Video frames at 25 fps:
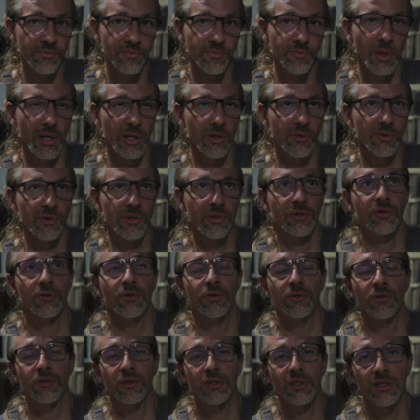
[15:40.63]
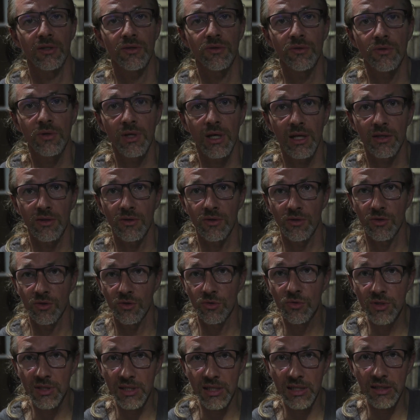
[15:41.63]
power cord, and you can
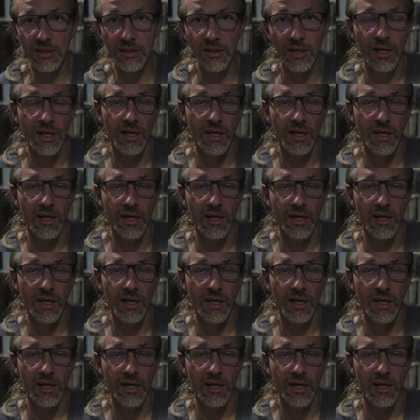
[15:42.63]
use it